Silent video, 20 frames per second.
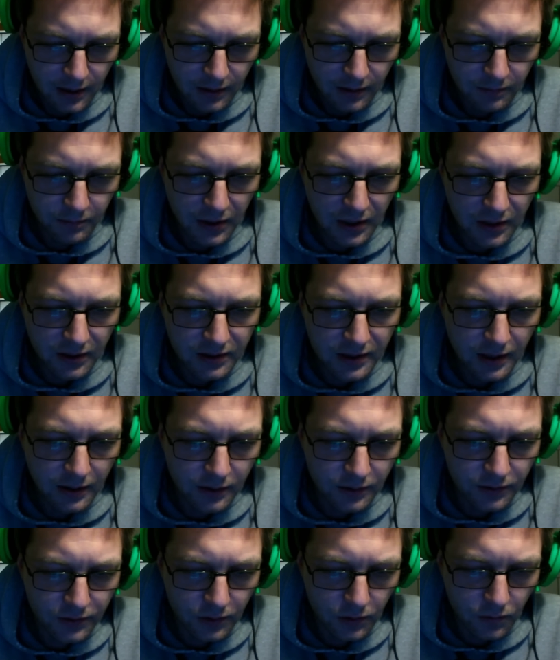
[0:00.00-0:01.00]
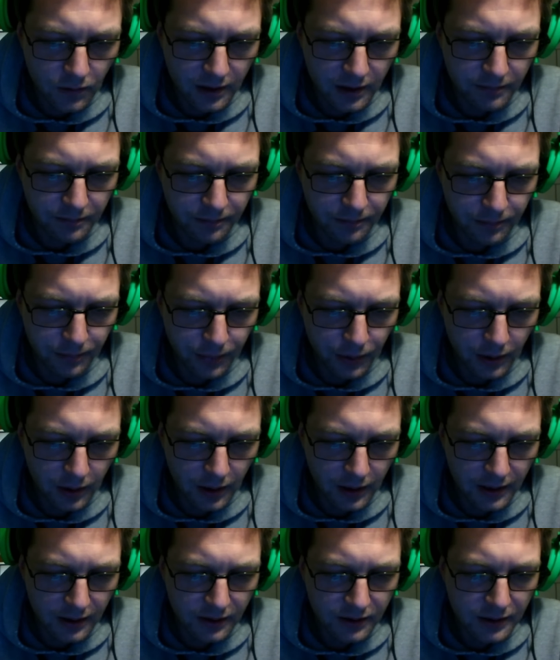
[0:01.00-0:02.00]
because I also want to put a
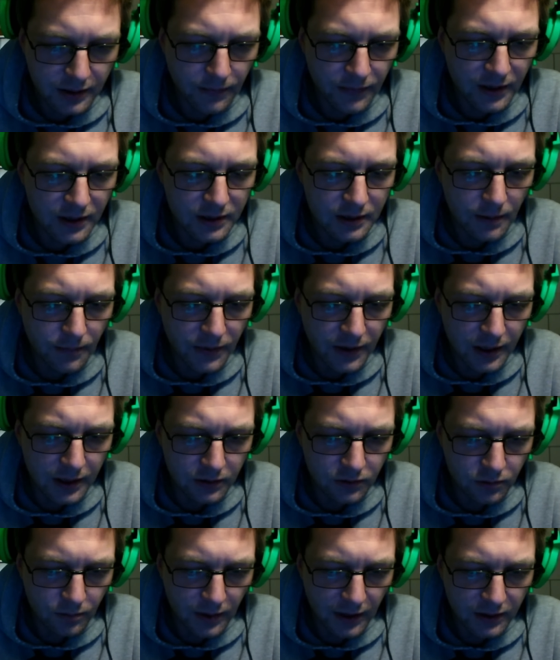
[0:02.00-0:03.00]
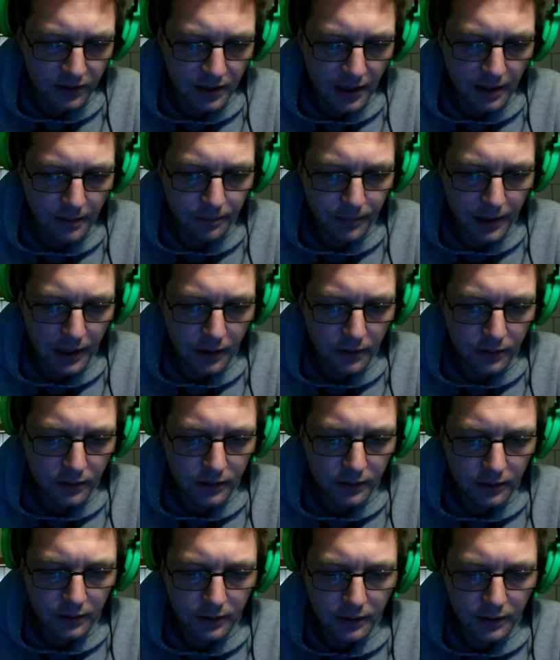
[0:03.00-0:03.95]
little something something into my tap power.